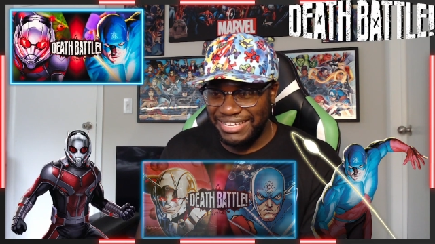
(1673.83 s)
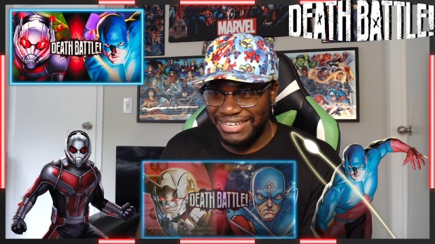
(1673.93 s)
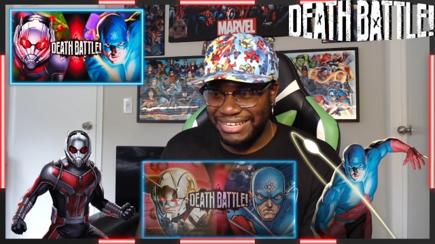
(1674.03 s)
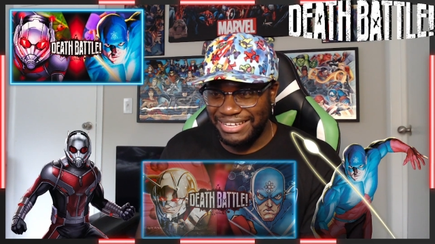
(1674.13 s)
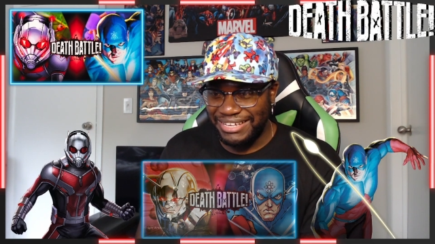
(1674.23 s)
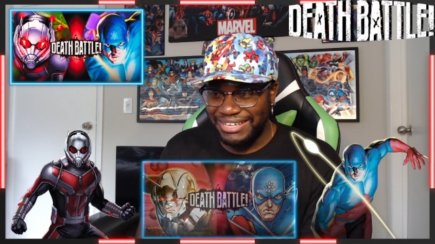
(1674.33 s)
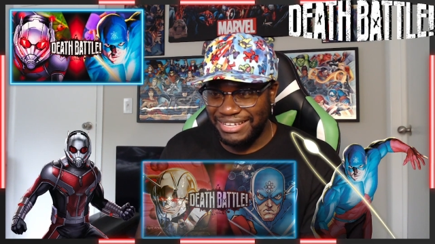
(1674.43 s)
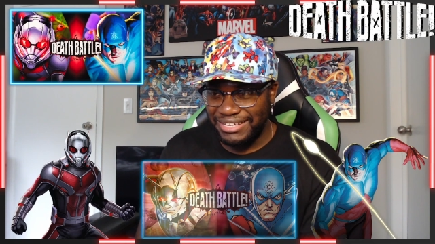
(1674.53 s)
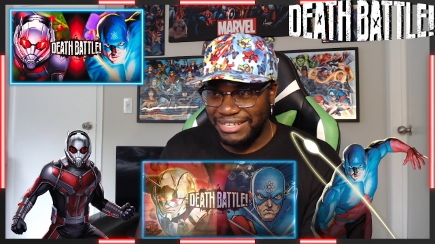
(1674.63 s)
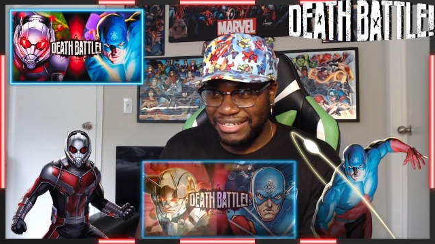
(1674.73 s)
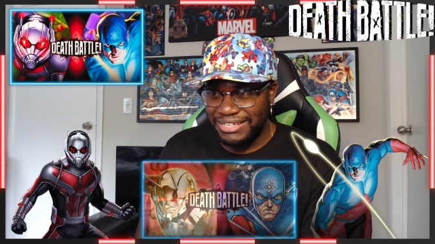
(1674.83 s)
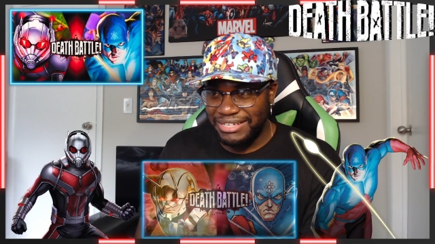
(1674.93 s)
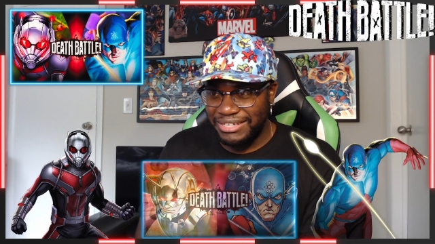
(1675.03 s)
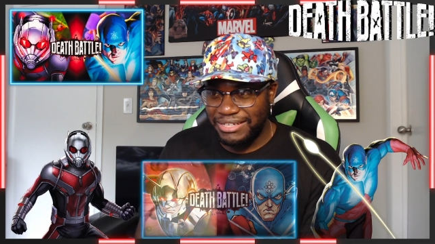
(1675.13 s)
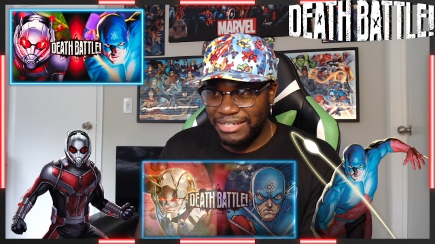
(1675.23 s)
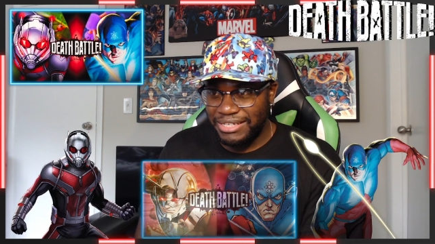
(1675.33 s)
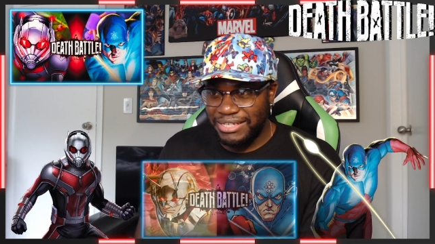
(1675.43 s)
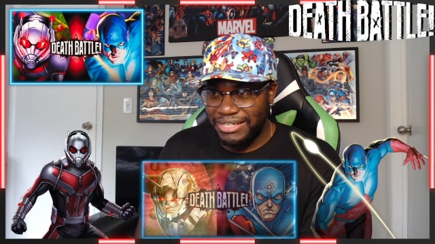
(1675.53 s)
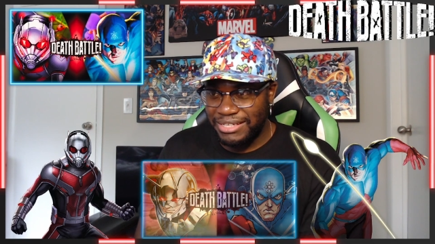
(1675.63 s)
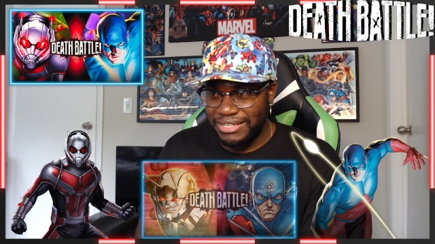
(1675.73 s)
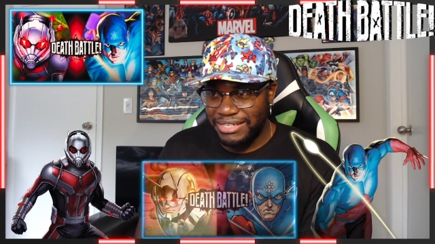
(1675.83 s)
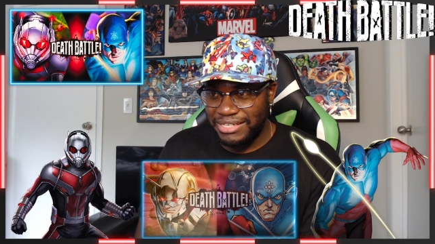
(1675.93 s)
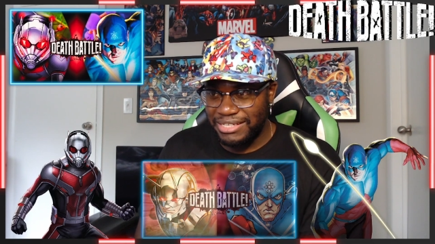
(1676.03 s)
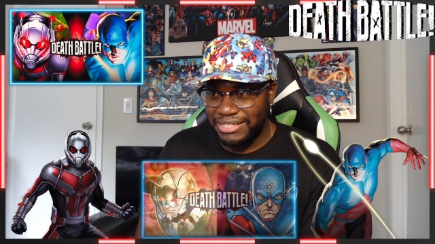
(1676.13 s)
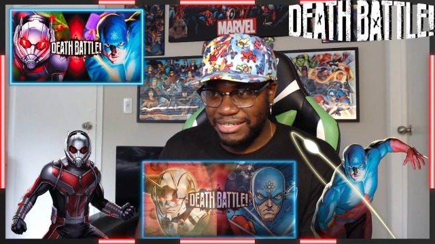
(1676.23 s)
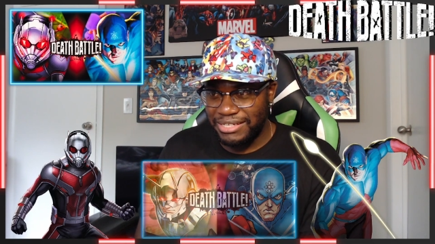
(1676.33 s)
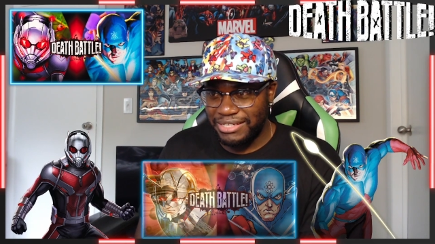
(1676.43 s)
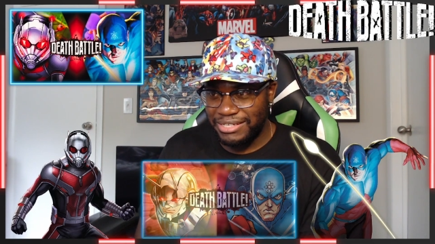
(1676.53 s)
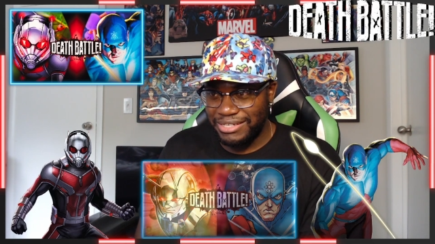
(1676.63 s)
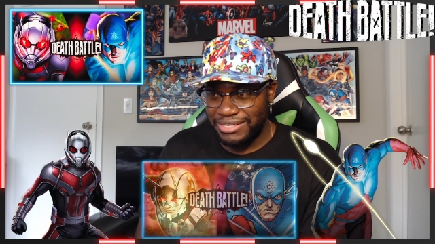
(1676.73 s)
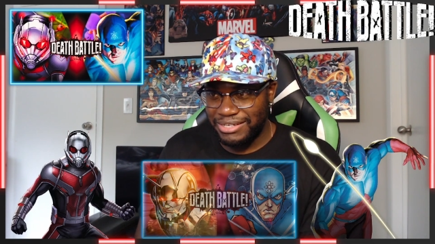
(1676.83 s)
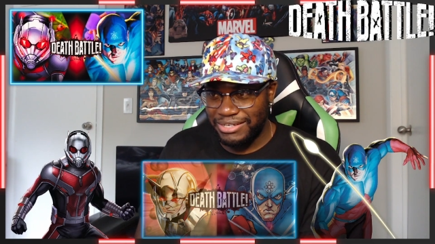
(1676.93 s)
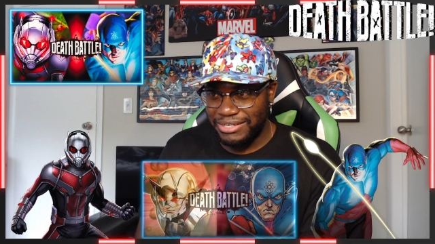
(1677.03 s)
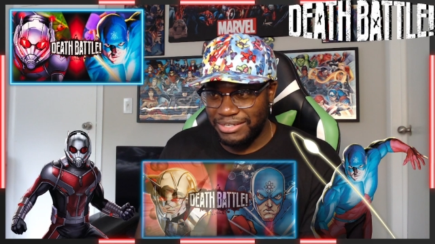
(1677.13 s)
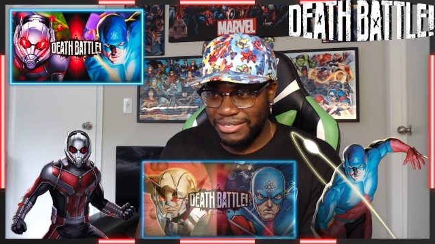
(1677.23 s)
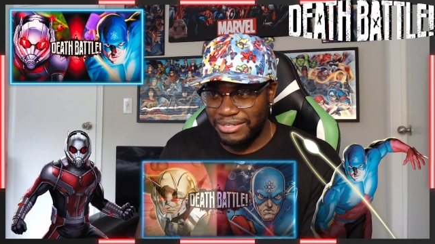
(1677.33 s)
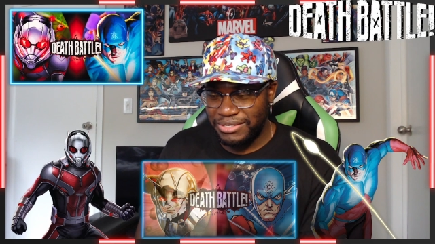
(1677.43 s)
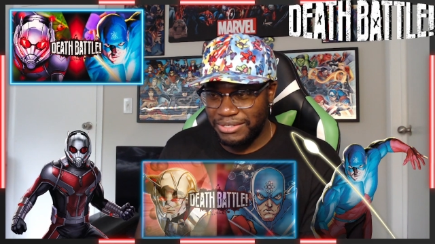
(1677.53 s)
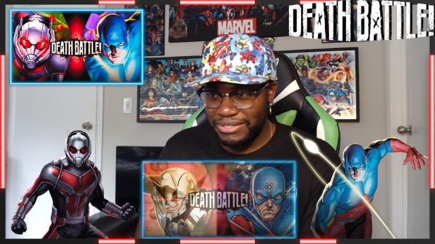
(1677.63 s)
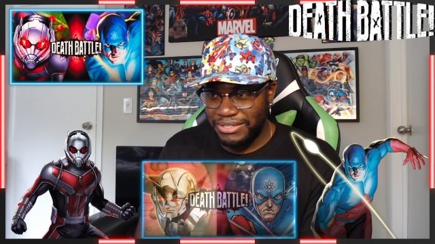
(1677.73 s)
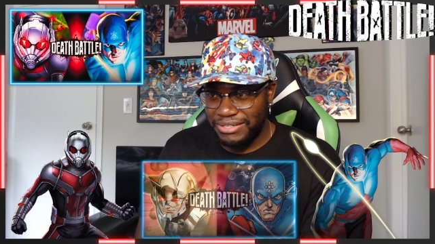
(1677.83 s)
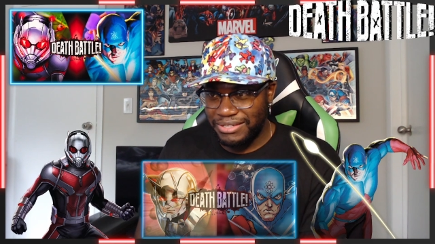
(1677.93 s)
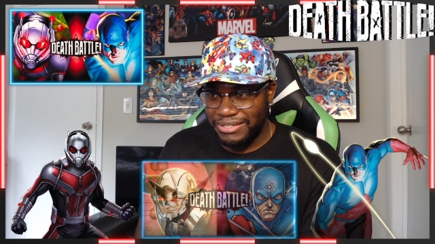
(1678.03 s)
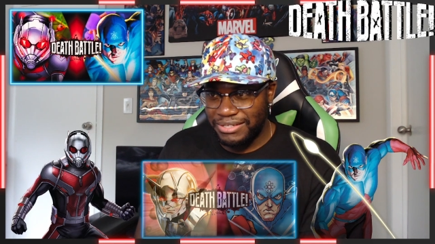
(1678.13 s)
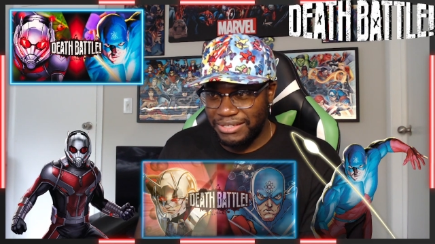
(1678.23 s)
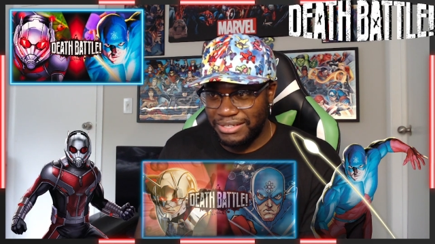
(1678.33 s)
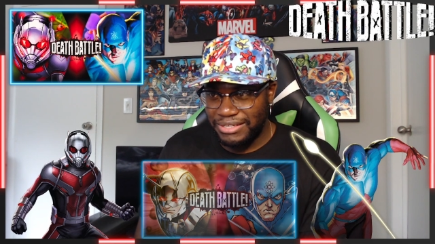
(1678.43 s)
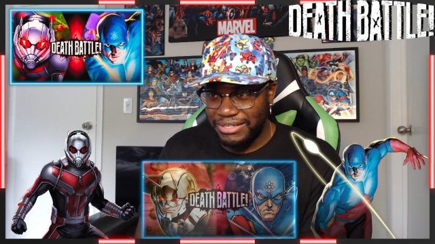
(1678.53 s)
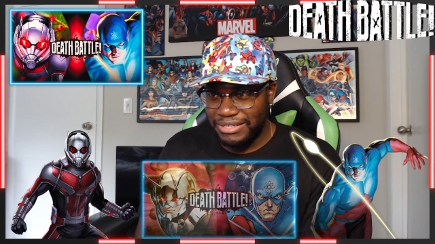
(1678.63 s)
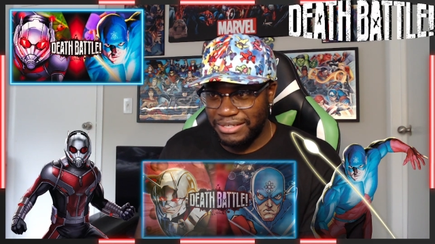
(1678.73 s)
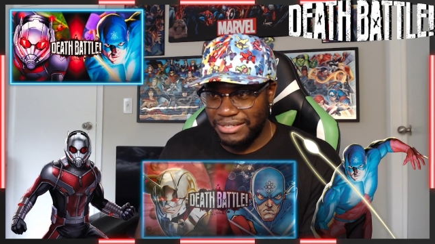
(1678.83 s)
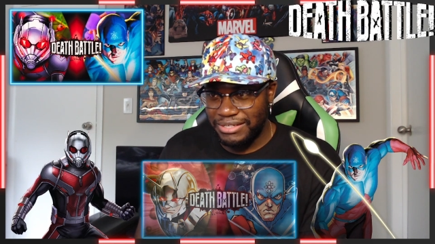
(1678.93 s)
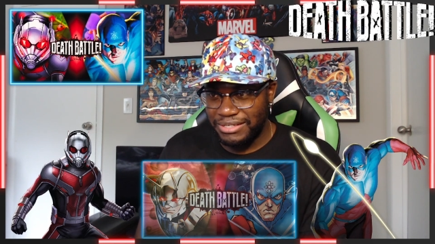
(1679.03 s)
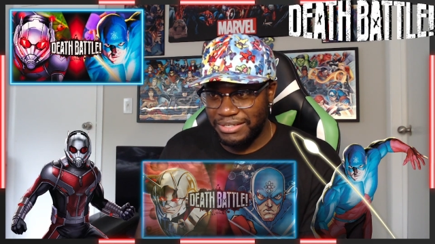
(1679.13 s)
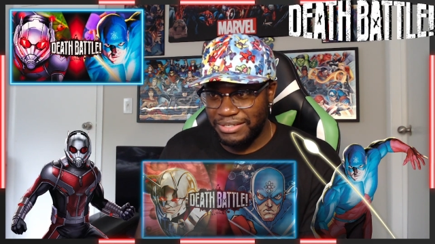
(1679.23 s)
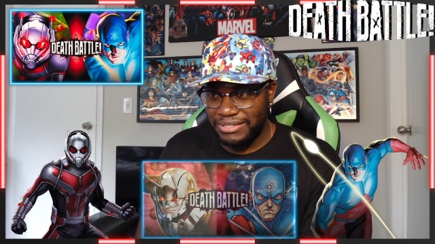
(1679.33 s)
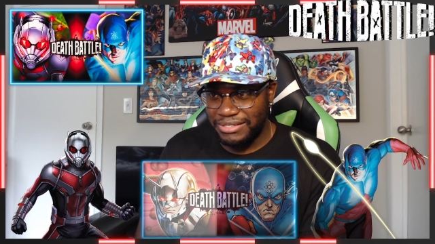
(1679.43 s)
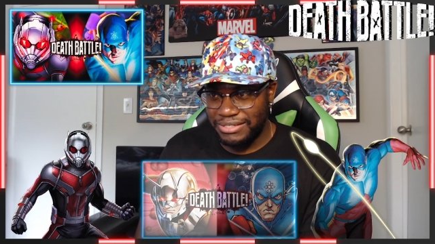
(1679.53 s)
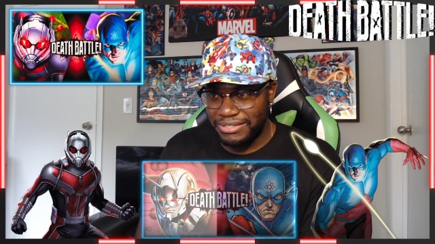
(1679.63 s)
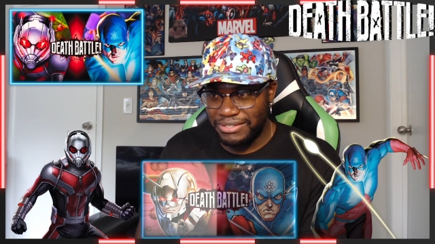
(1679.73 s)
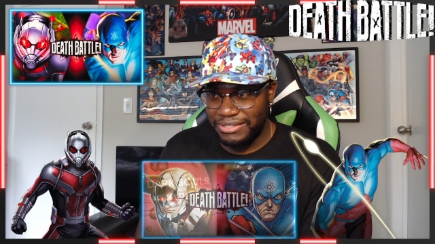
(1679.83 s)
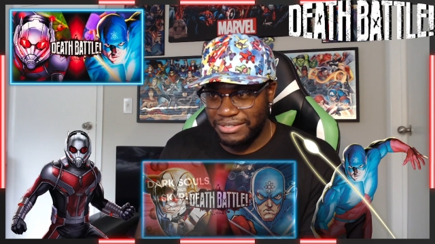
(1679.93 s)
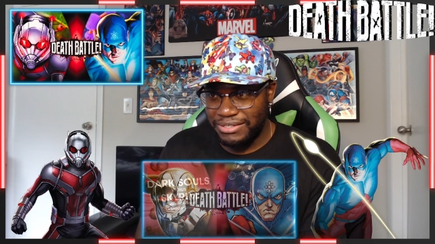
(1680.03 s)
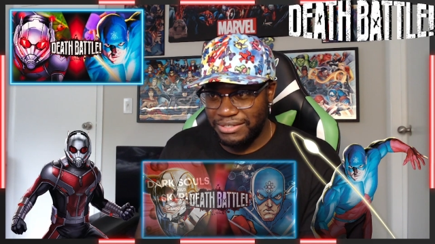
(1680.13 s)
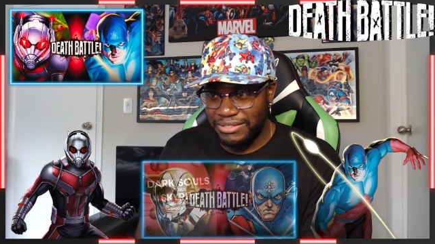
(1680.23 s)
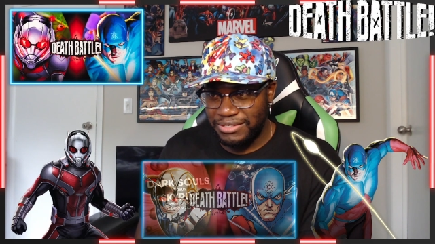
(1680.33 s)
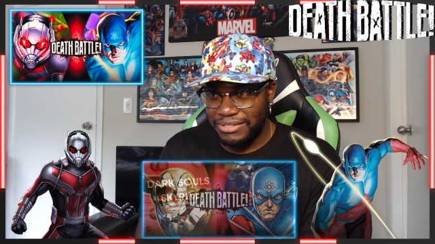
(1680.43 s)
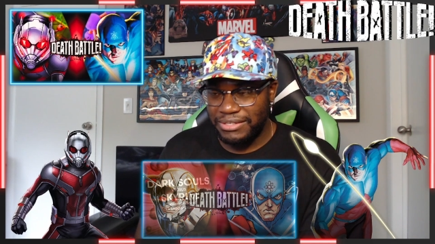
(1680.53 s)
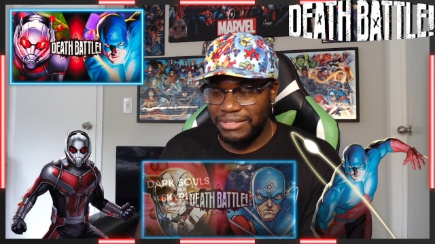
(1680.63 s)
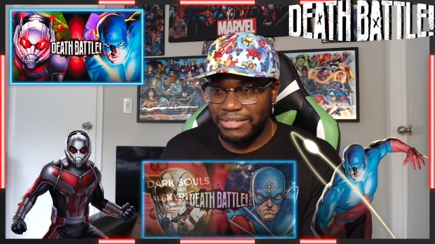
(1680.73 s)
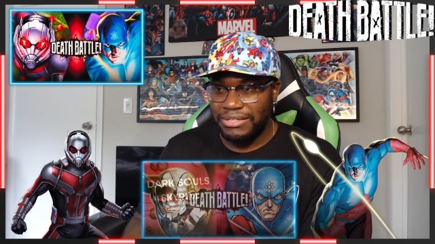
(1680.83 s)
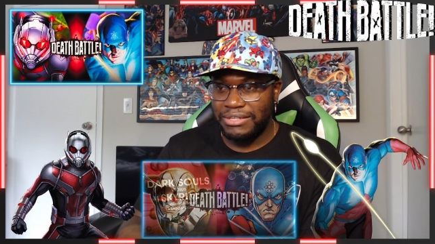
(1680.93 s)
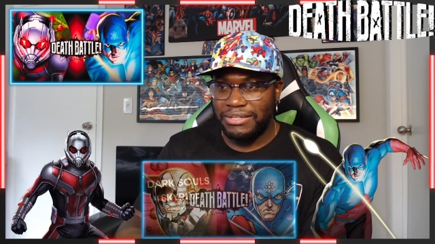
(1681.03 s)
(silence)